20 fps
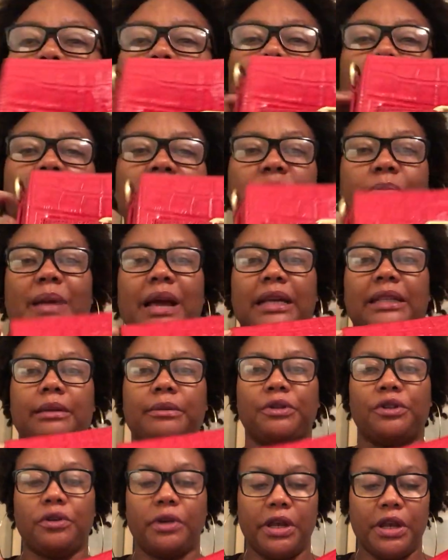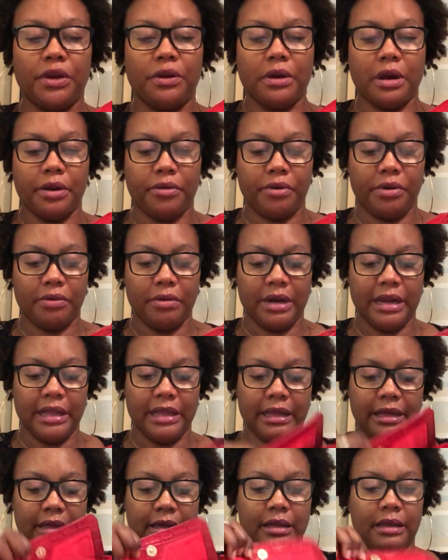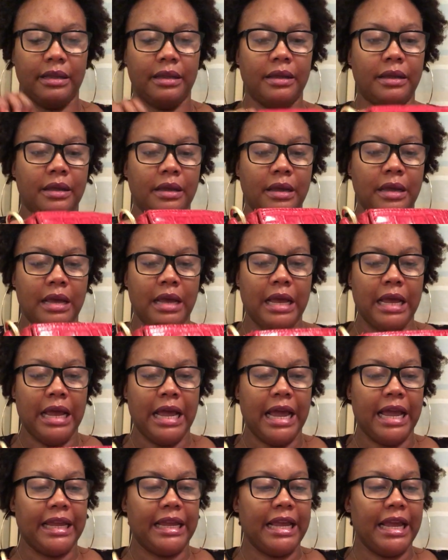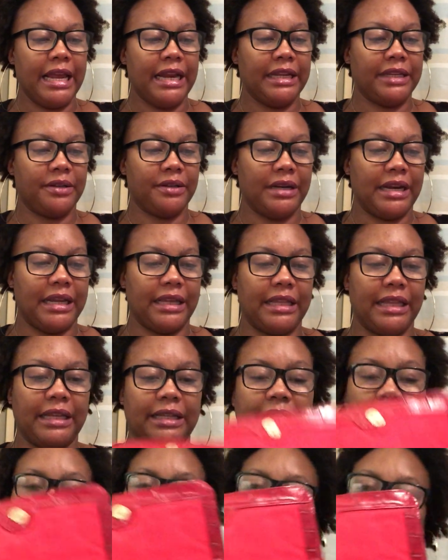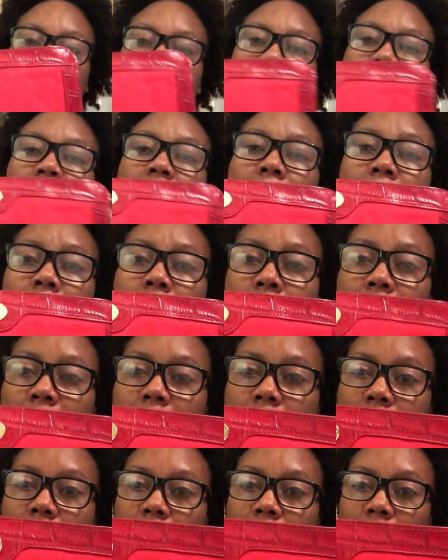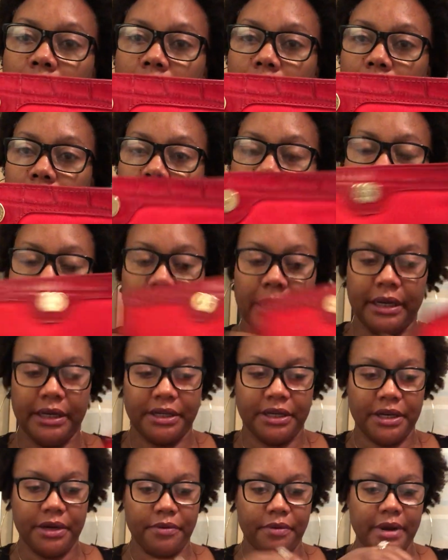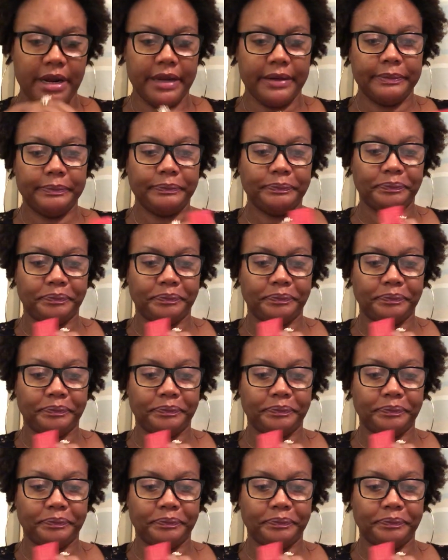All these bags I'm showing you are real leather. Again, it's got like that silky interior.